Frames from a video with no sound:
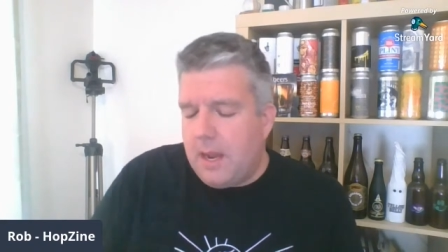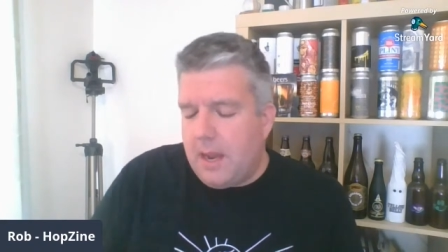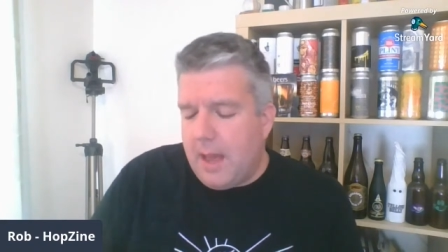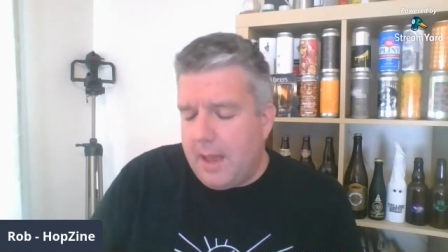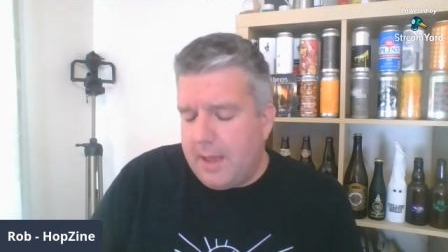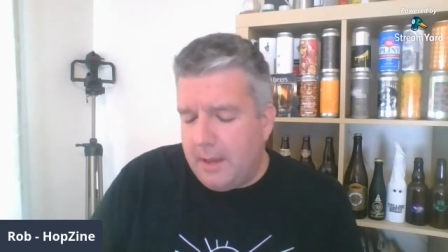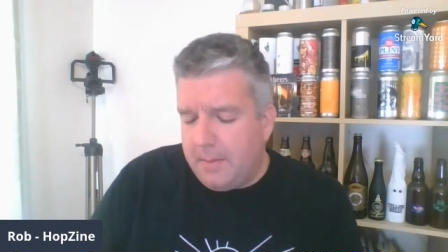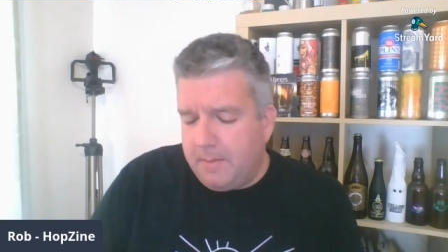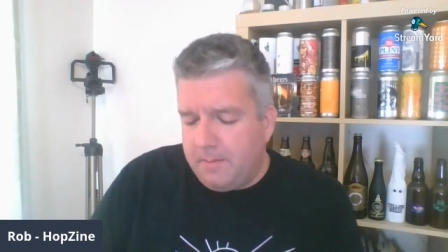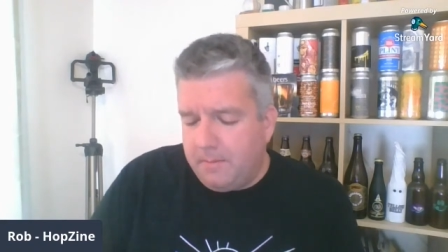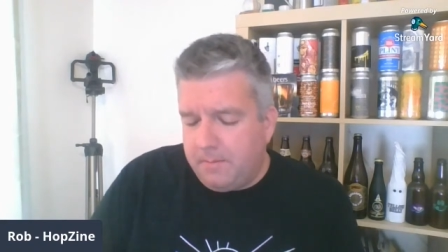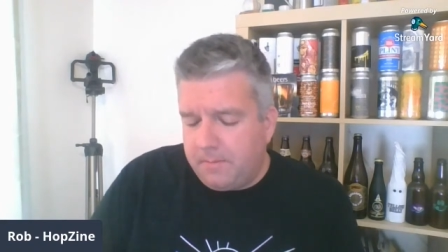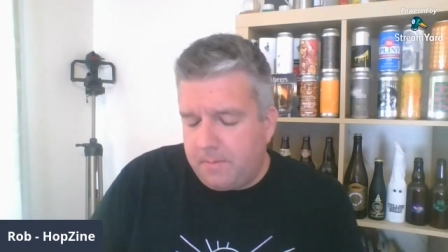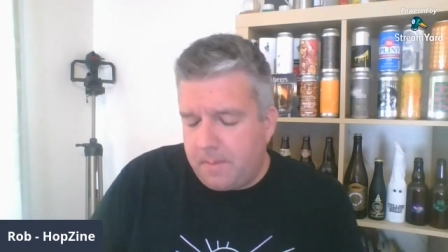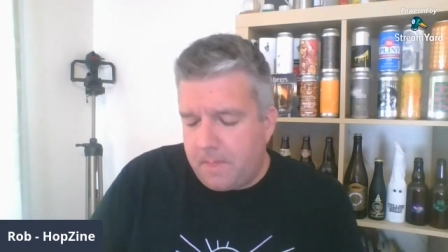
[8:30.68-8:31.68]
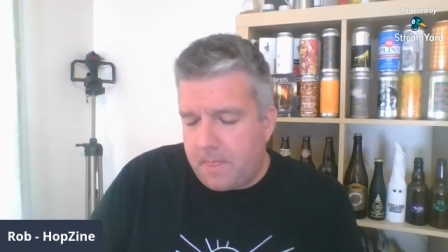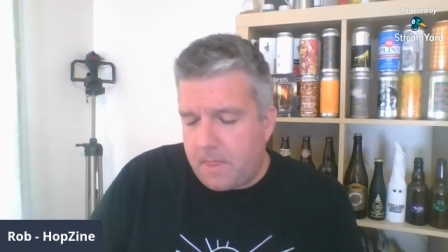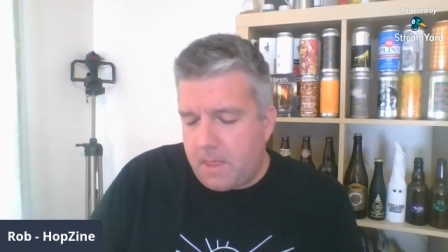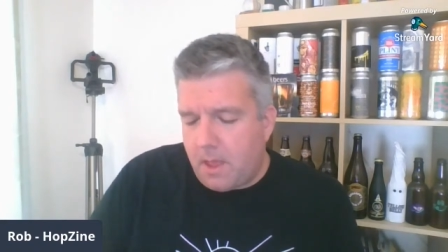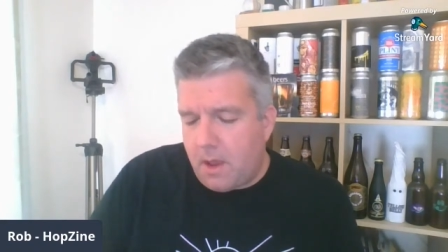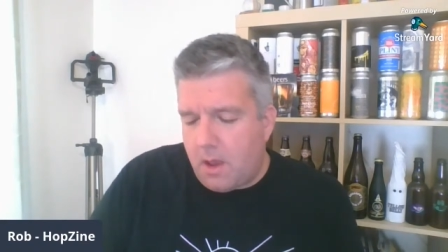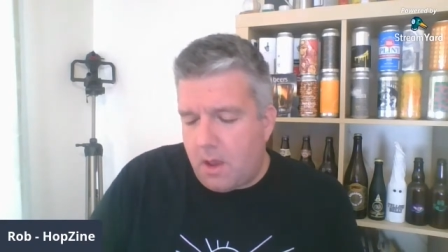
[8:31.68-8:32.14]
like
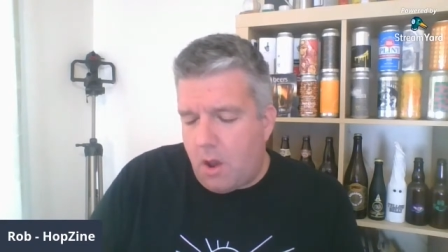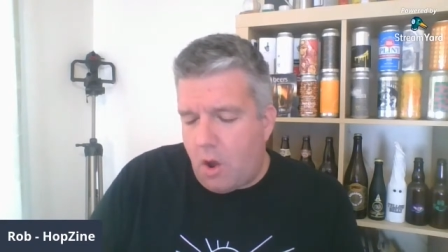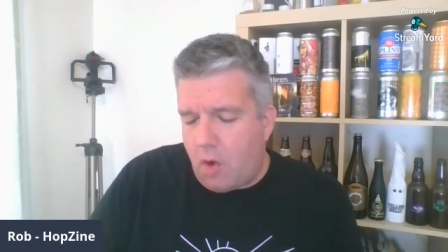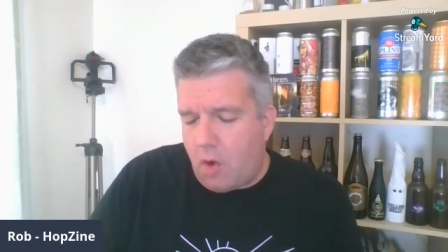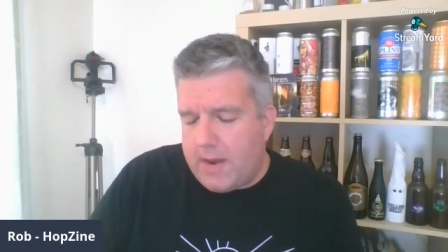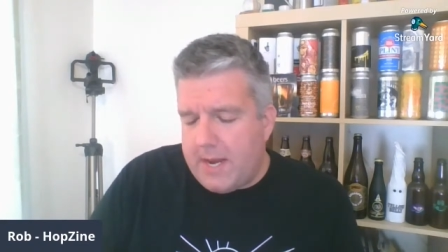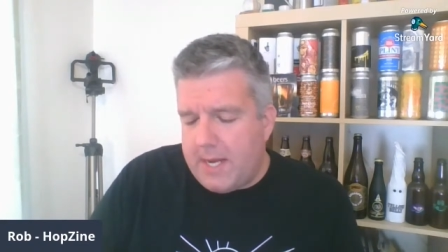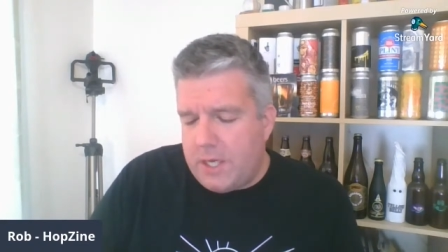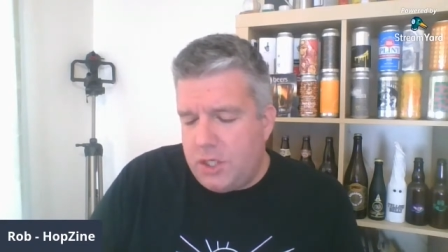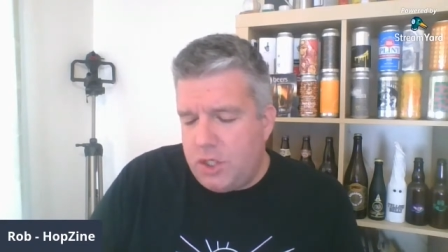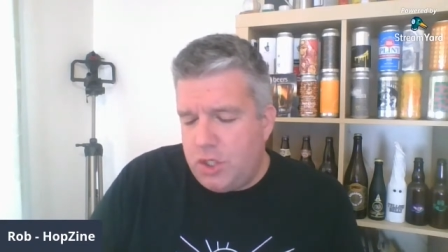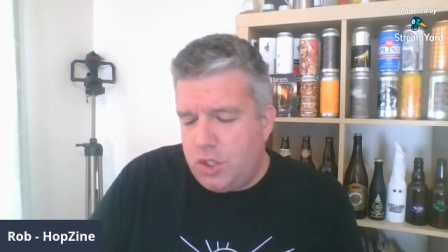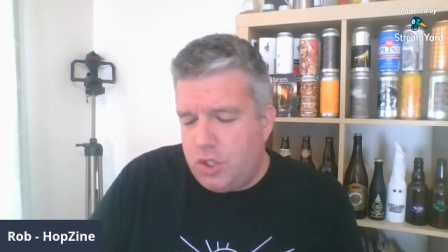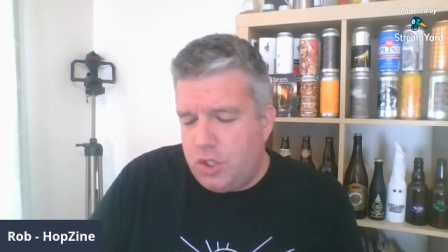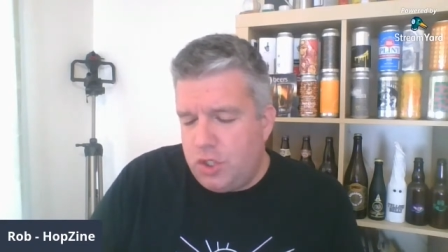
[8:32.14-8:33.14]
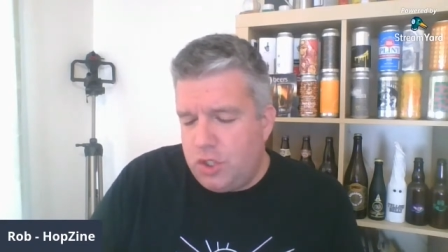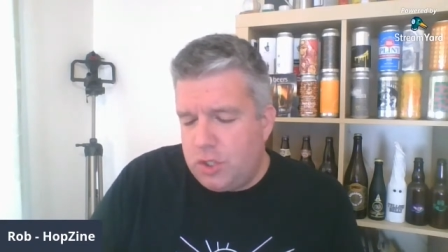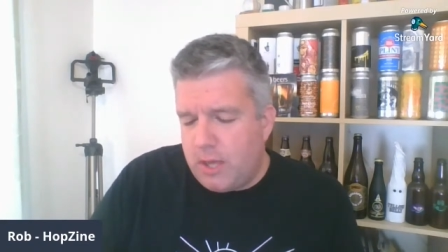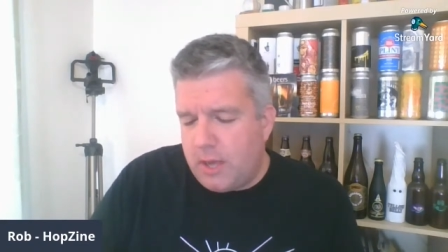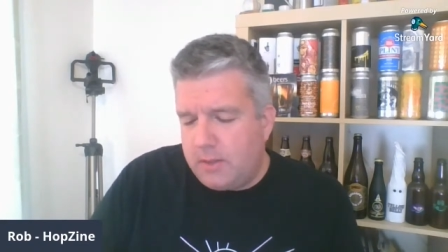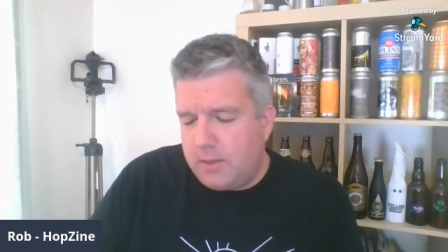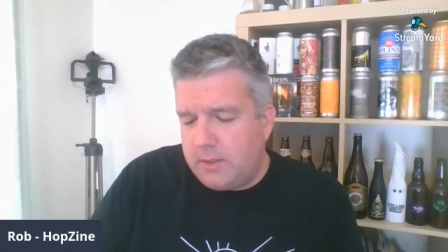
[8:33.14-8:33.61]

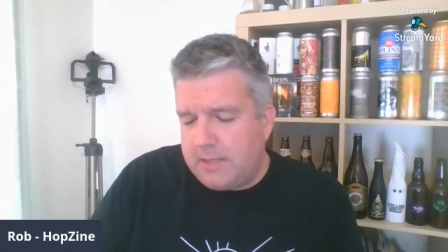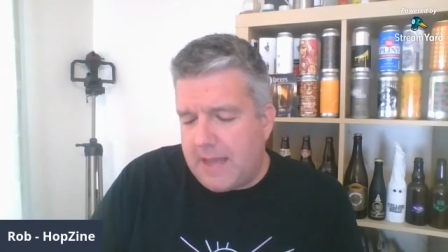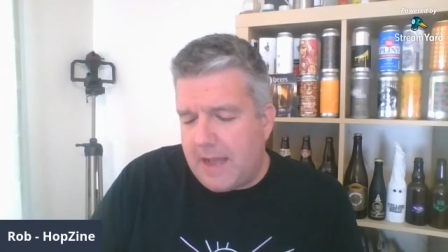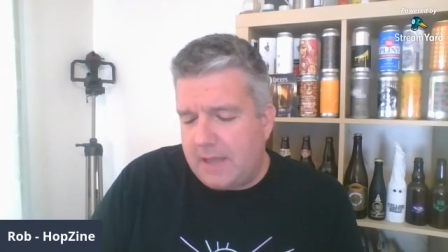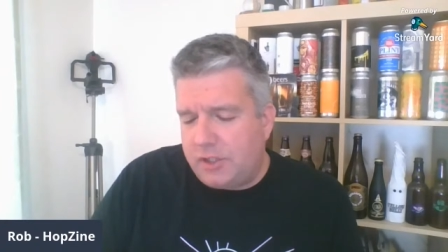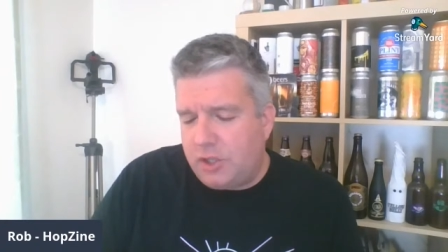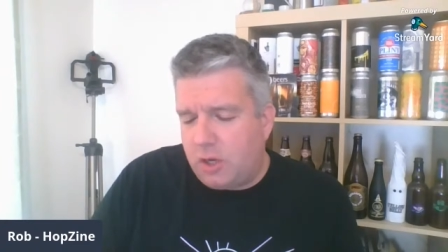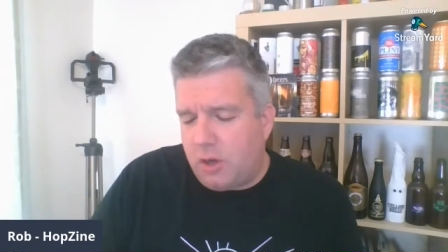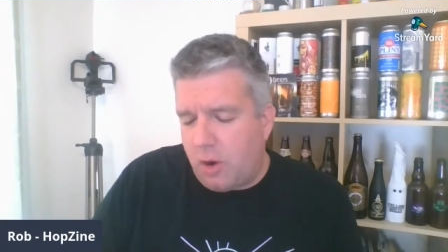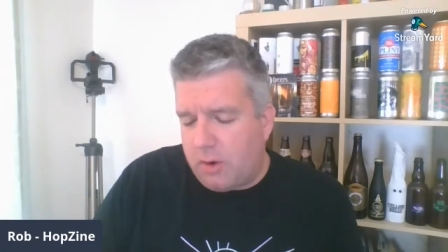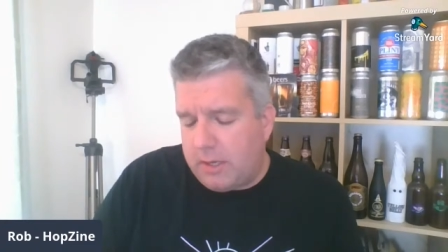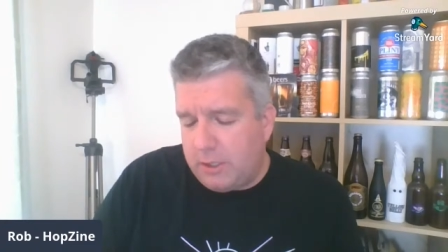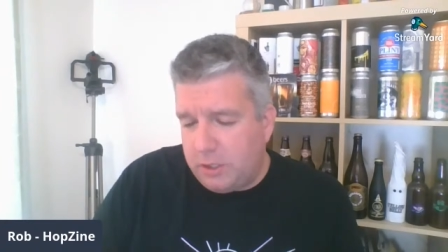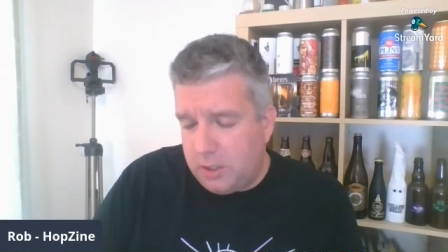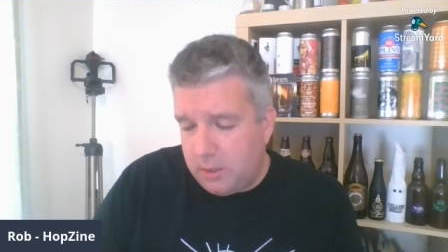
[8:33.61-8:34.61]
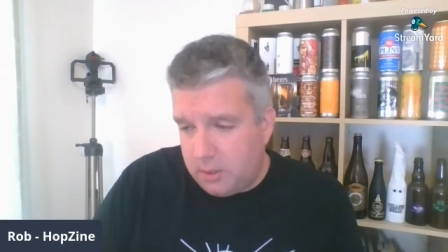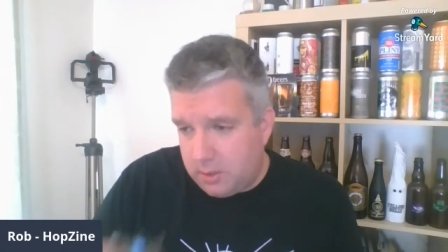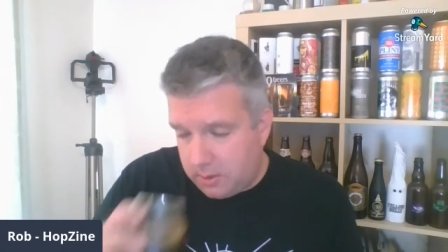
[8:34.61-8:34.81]
orange, like dark chocolate orange,